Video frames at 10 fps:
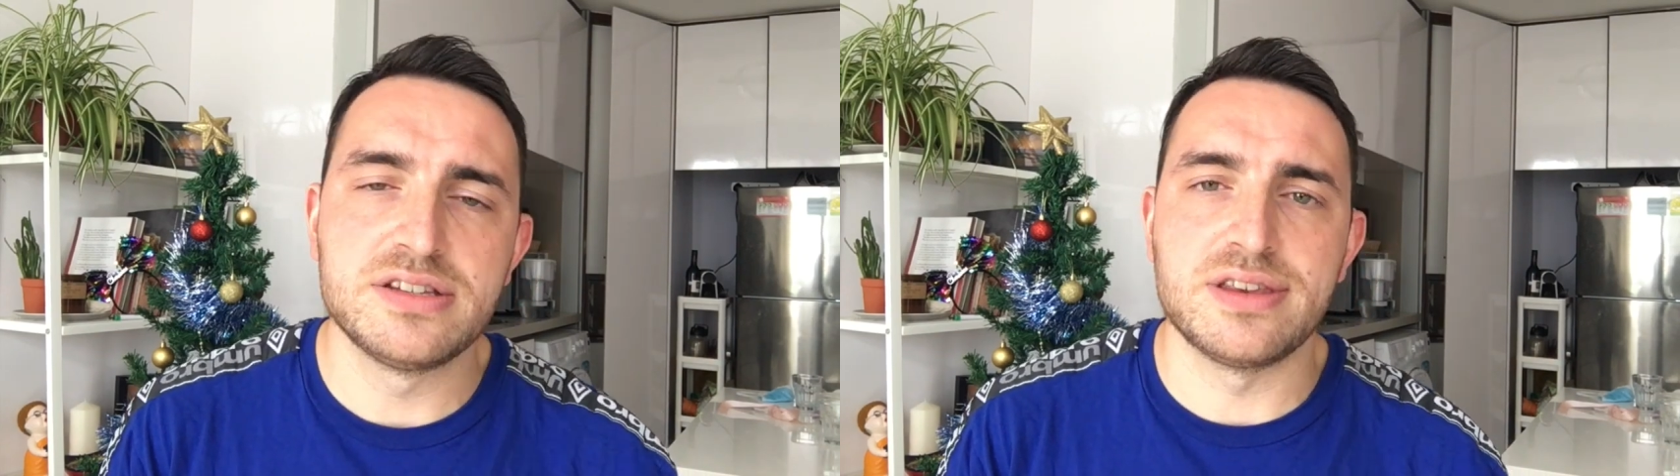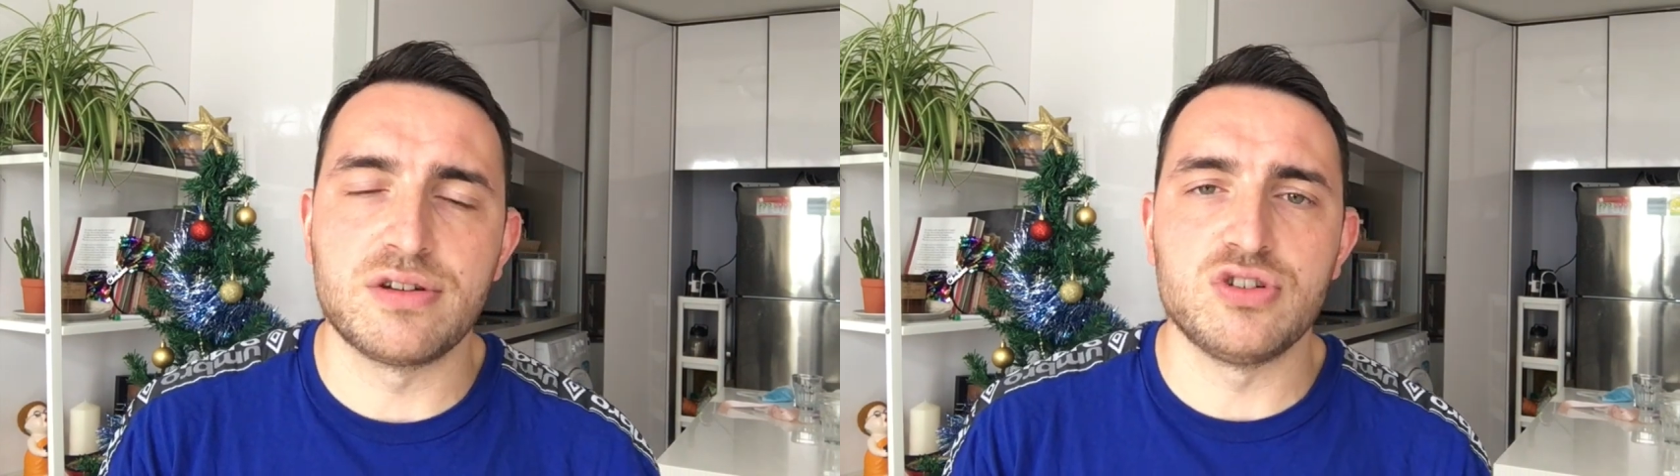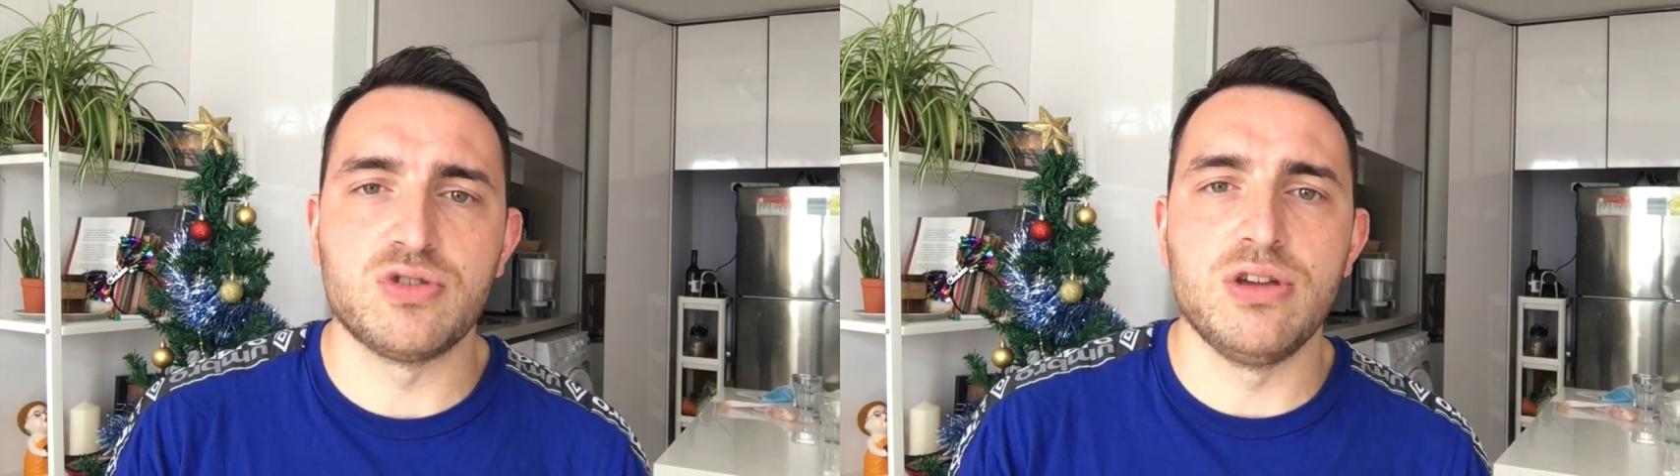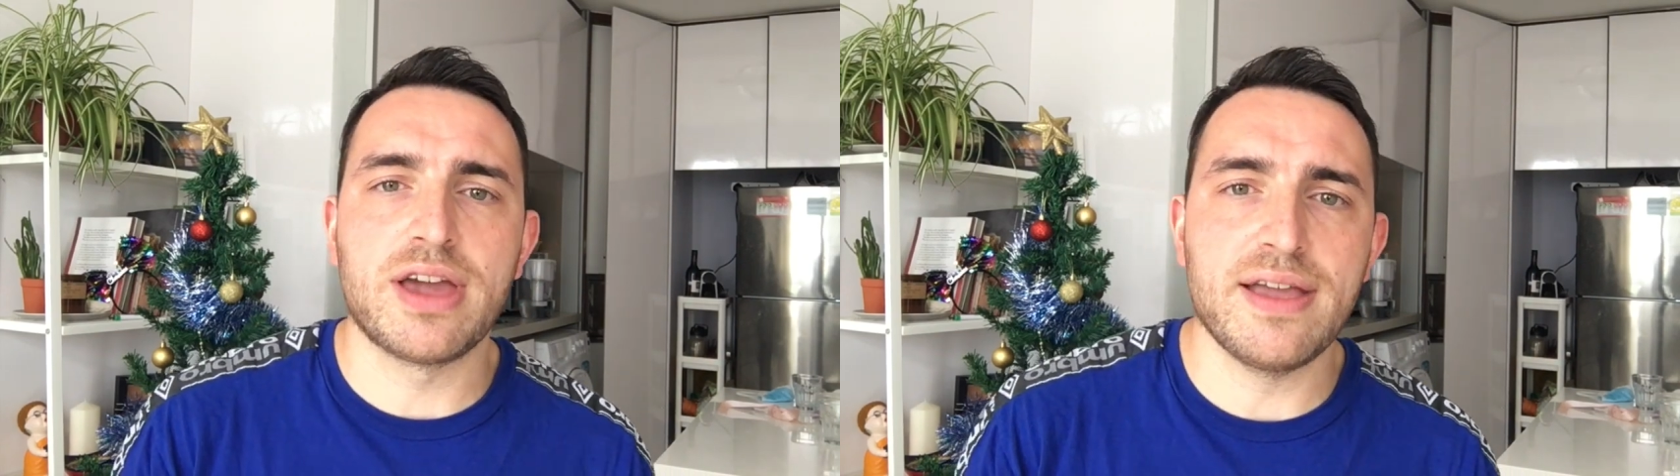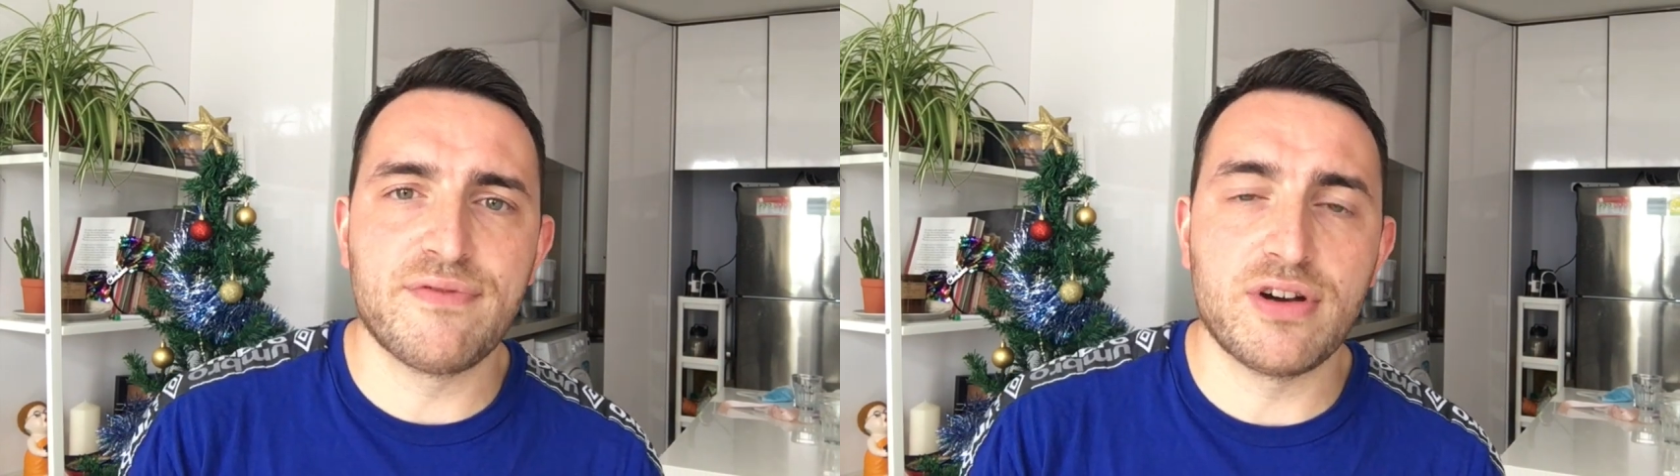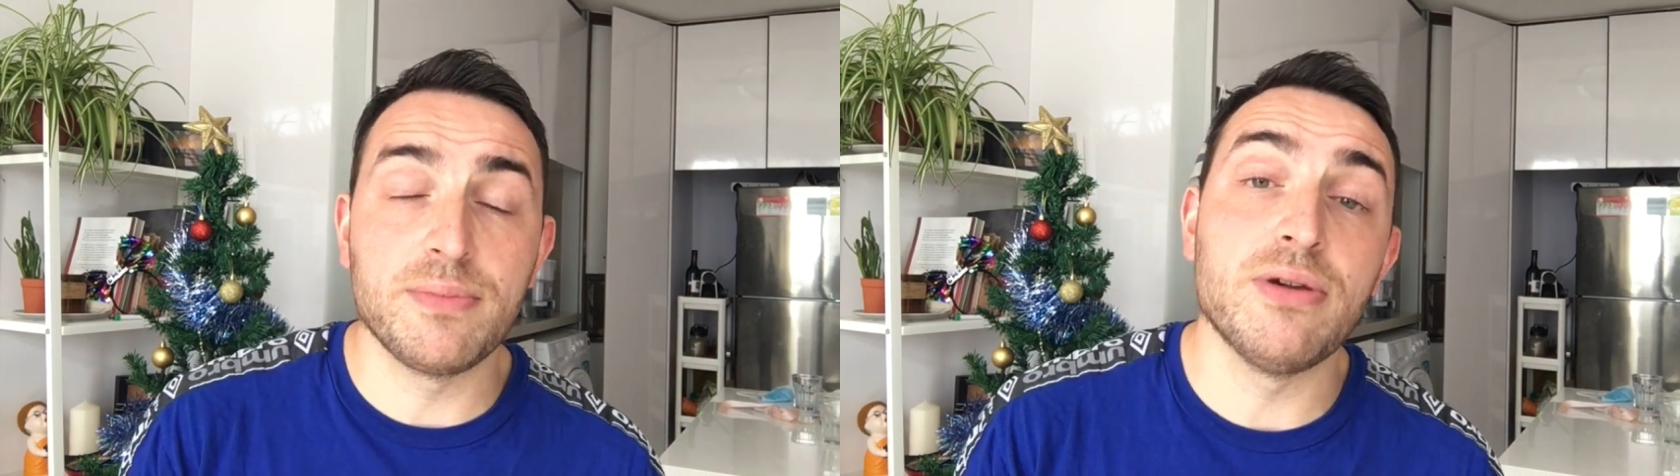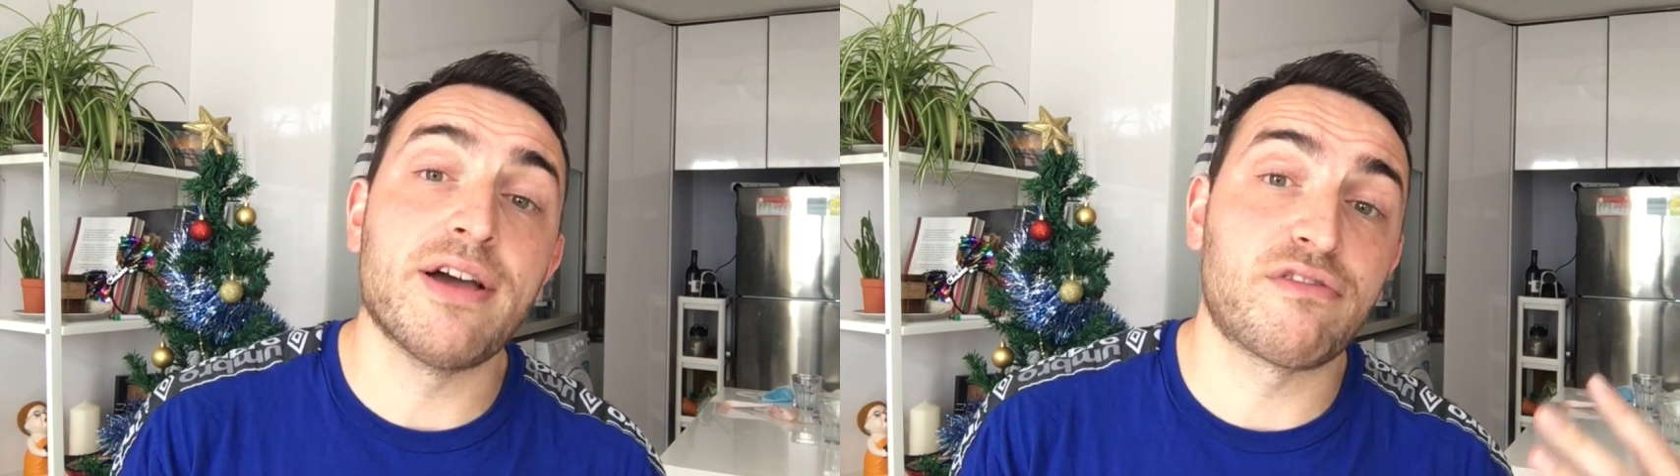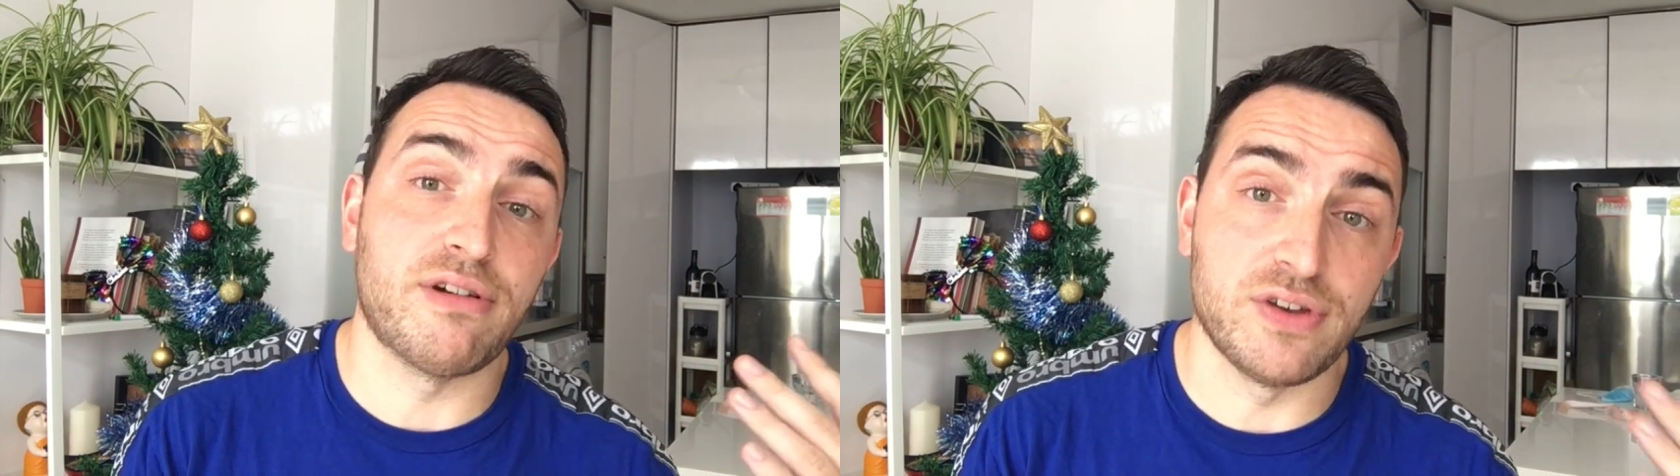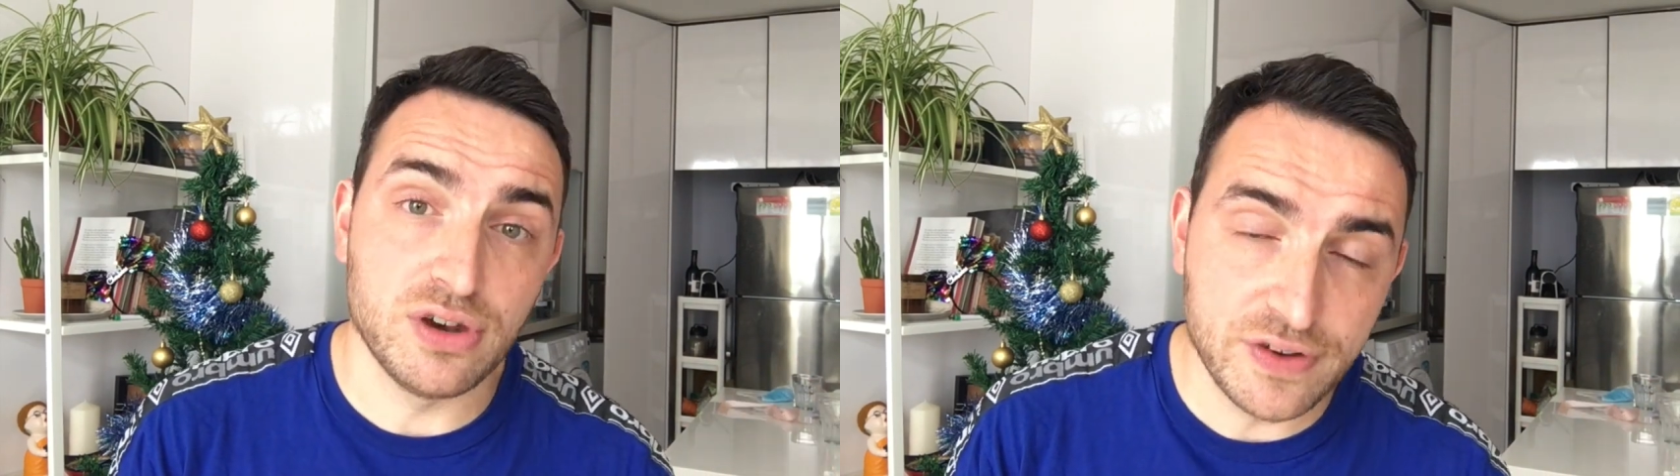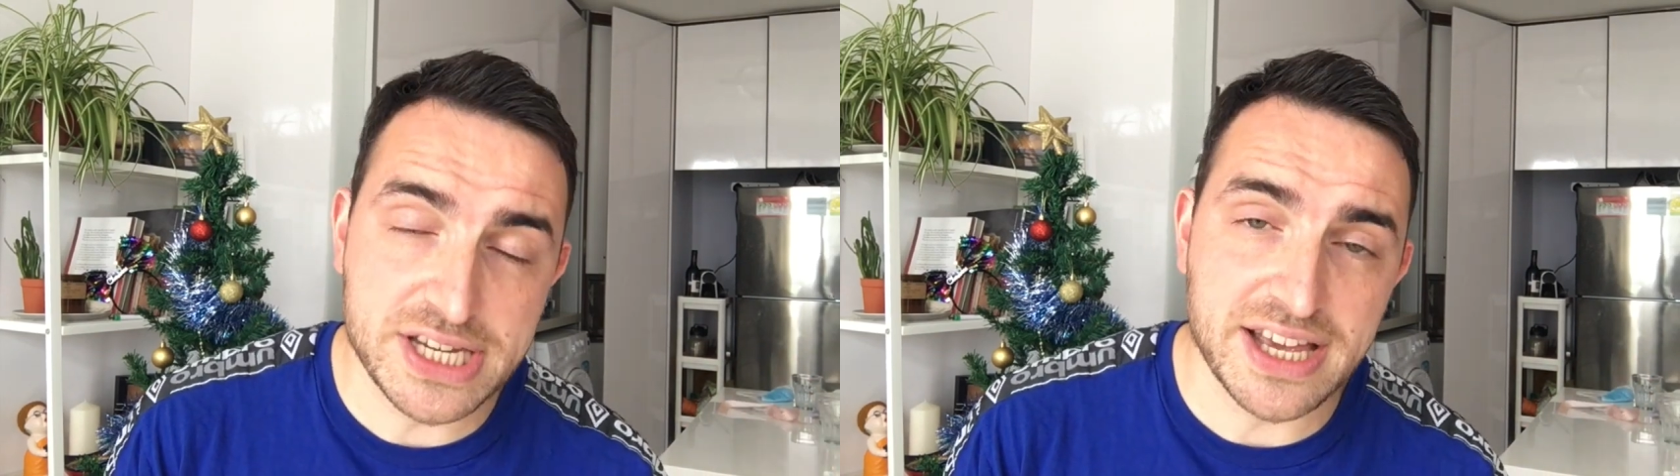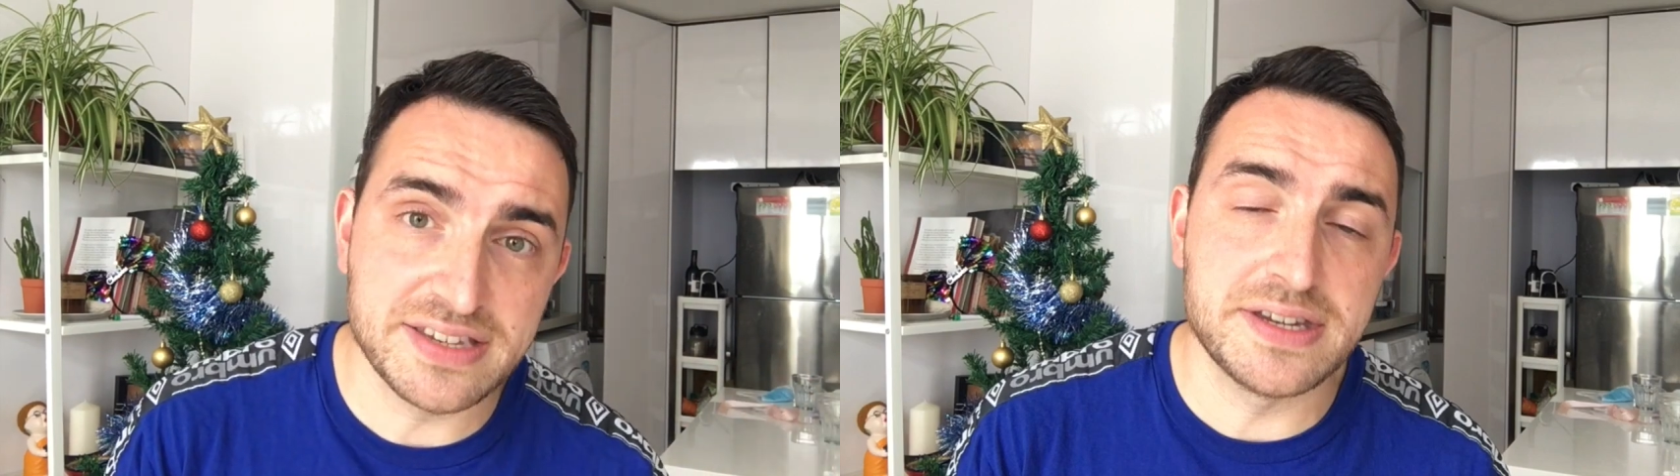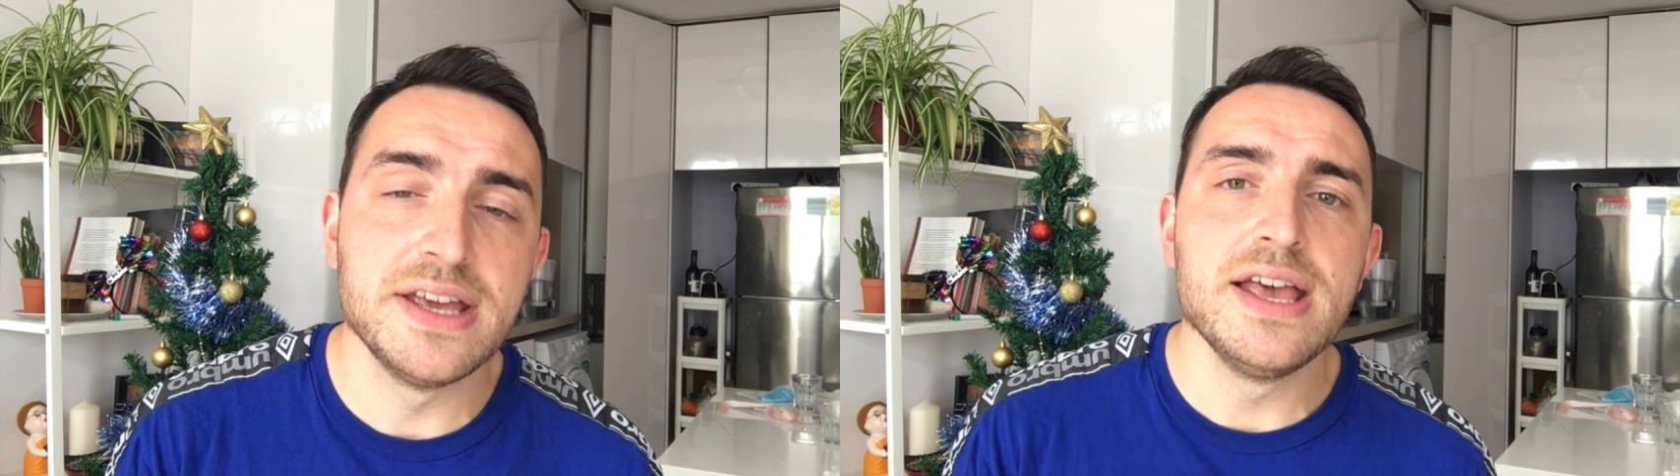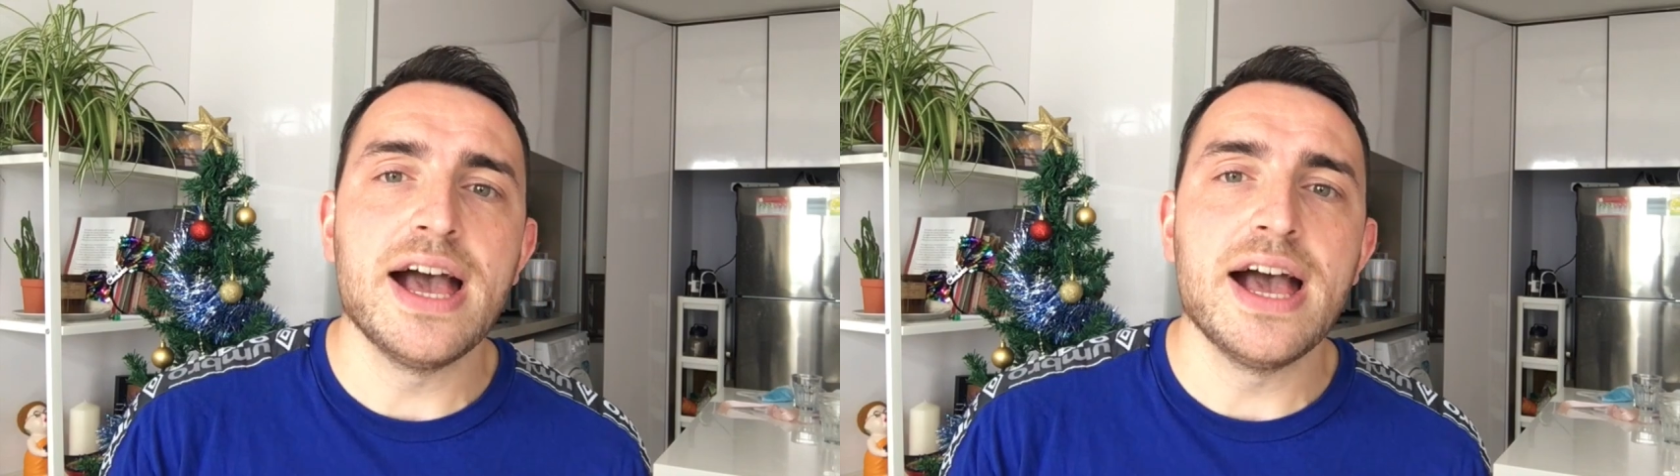to the country you came from, you have to have another test.